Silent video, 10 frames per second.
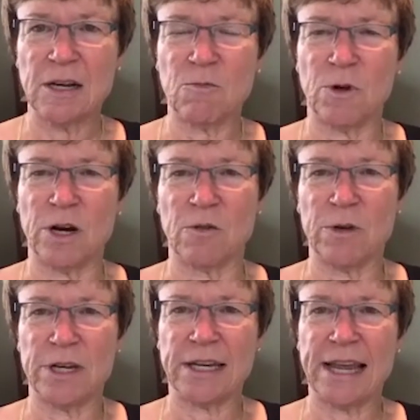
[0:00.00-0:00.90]
where we
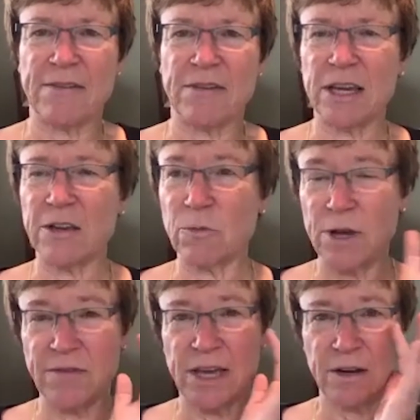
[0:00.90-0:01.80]
didn't have any other way
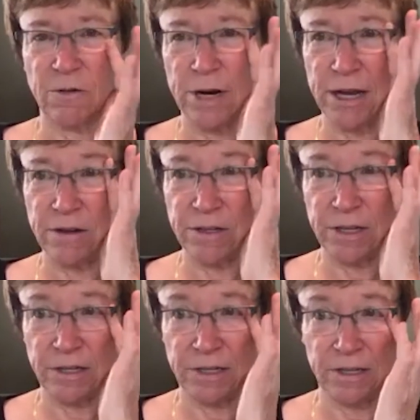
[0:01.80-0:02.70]
of getting around,
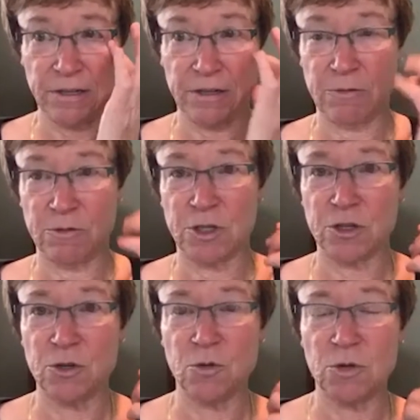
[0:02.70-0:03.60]
and it was
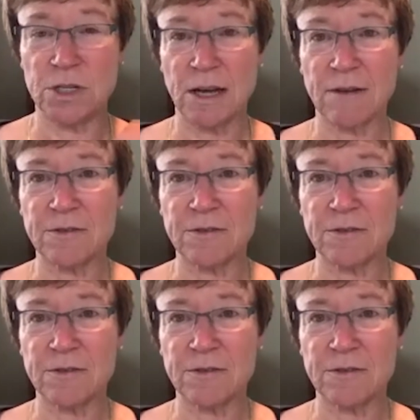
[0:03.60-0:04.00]
just too tough.